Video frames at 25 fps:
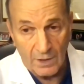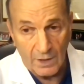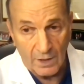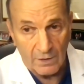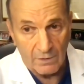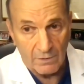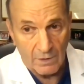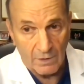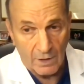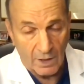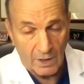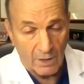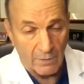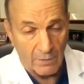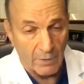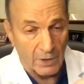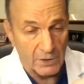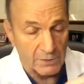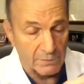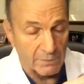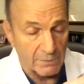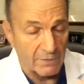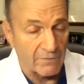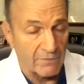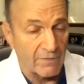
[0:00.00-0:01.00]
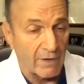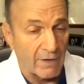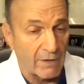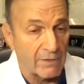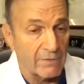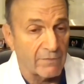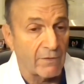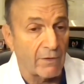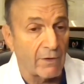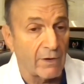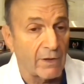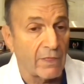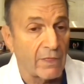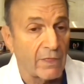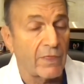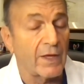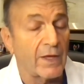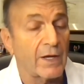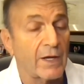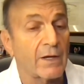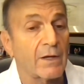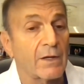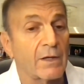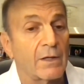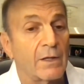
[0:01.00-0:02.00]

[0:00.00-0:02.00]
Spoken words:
and can also be very, very thick,